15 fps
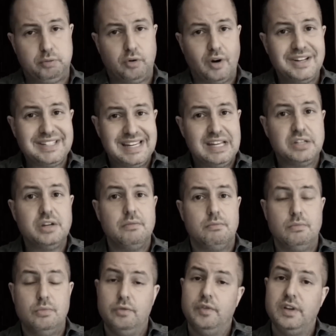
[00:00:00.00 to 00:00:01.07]
So if price
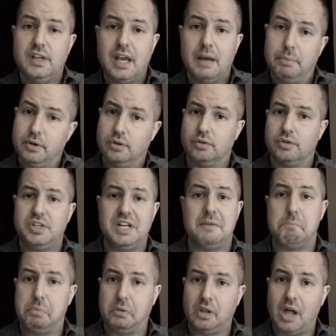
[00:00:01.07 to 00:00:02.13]
isn't moving yet, but
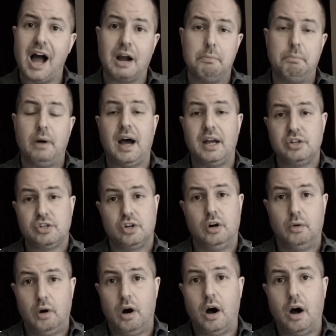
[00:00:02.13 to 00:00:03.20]
you're seeing block
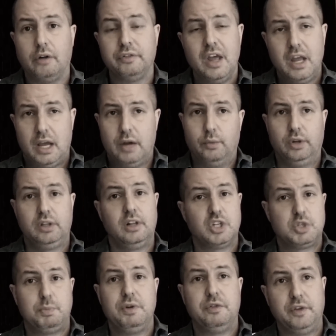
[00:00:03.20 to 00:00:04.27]
buys go off,
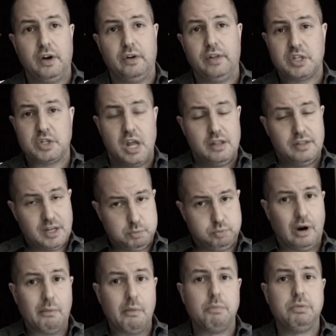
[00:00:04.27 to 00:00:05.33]
and really let's be fair, that's
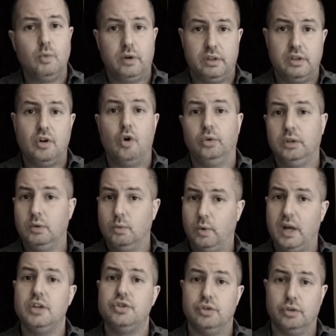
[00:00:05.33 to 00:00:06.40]
that's probably one of the
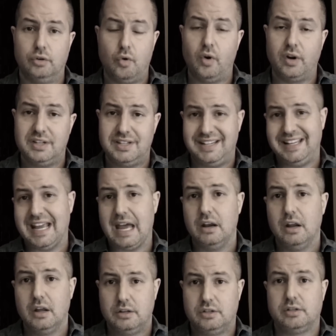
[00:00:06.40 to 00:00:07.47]
only ways you're going
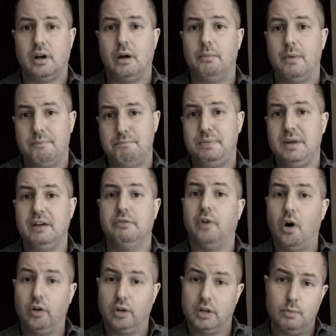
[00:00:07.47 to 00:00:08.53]
to get some
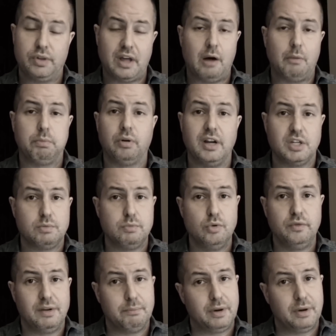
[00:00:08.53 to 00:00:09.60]
big volume without
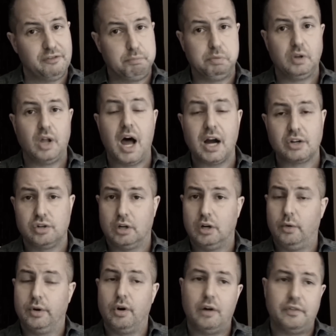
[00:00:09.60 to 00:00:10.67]
price moving. But if
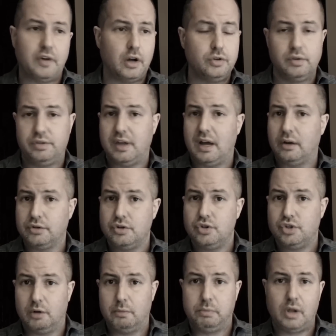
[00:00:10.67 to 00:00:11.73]
blocks are going off,
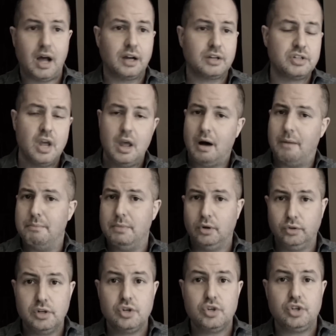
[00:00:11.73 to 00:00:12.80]
100,000 share blocks,
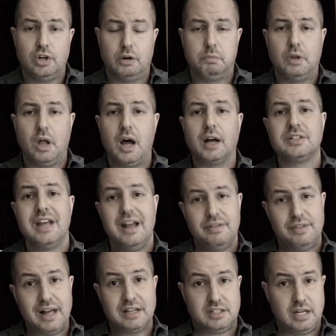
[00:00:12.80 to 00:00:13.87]
a million share
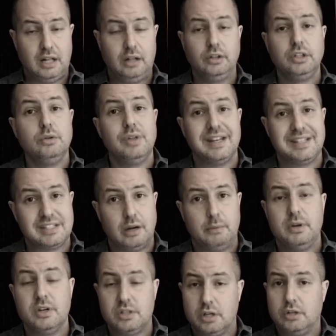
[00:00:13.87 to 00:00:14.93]
blocks, that's telling you
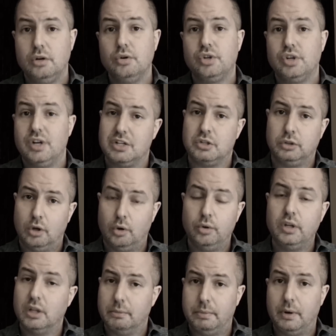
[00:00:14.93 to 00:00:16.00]
that some institution
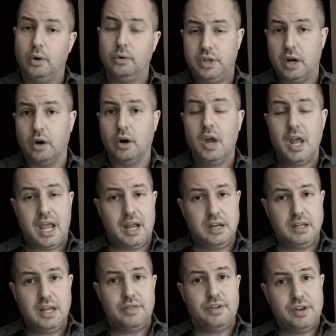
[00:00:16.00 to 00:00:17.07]
is loading the boat there.
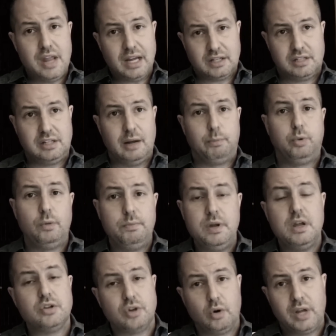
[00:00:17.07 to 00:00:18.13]
And again, the next
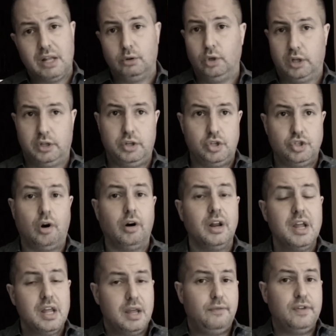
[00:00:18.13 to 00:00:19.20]
step would be is okay, look at
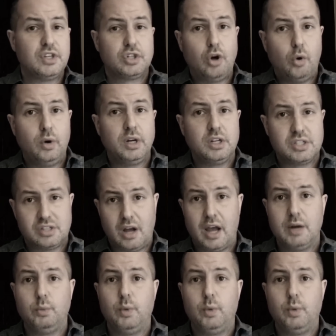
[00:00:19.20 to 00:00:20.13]
the chart. If it's going